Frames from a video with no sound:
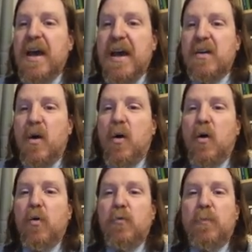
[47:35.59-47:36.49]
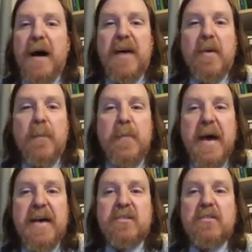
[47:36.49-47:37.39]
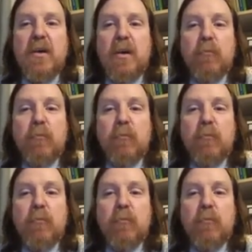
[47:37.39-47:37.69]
and owned by the best